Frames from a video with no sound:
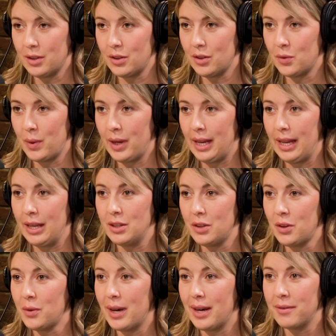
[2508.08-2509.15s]
just really, do
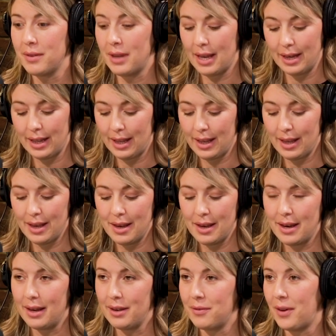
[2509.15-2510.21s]
you have any
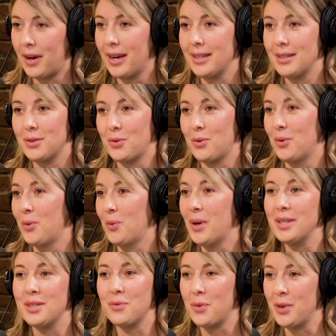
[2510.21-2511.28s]
advice or
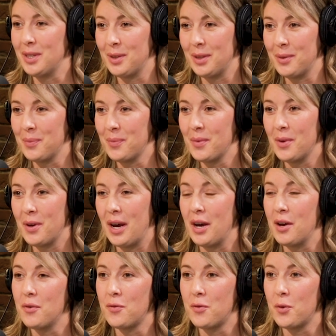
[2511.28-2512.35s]
words of wisdom
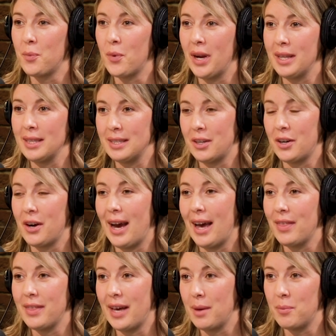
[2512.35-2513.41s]
for brands that are
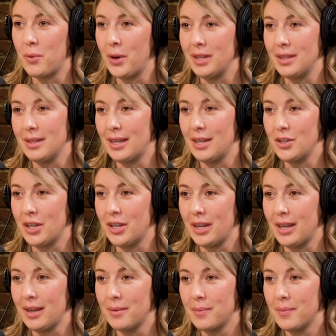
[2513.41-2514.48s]
at that point in their
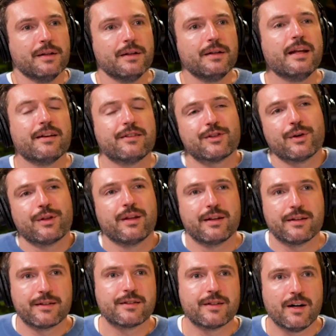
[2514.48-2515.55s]
journey? Yeah, so I
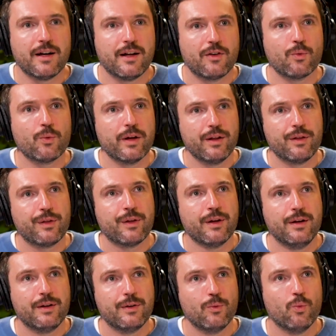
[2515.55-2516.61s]
think start with
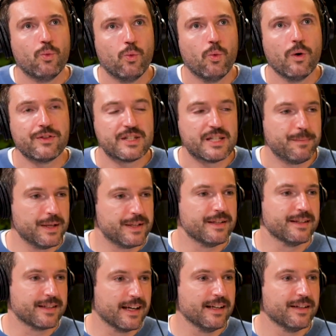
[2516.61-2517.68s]
what's the
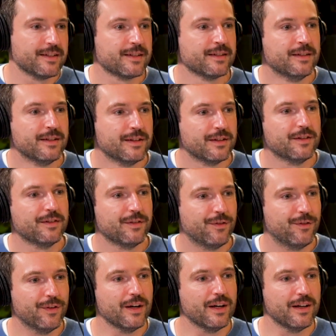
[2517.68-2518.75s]
business case
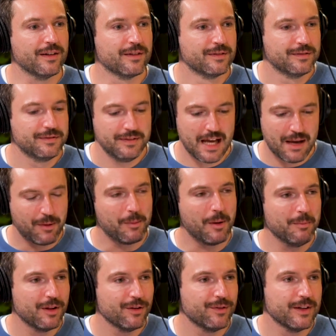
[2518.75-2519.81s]
for MMM
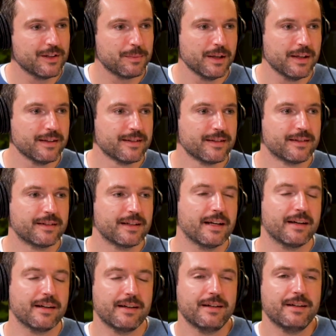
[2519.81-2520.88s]
in the first place.
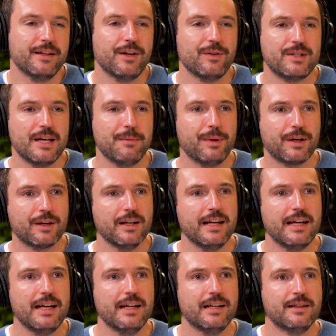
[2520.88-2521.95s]
And,
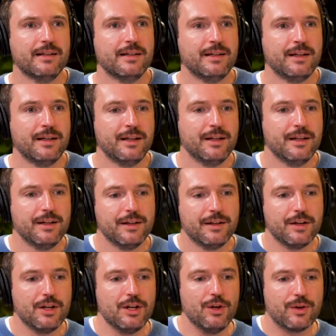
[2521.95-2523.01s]
typically
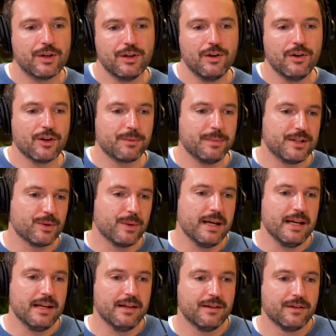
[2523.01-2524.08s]
you can look
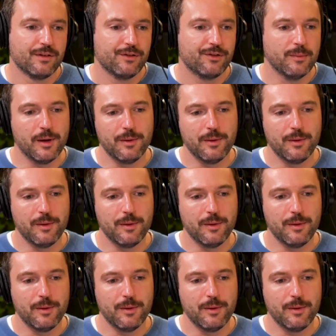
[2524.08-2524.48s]
between, from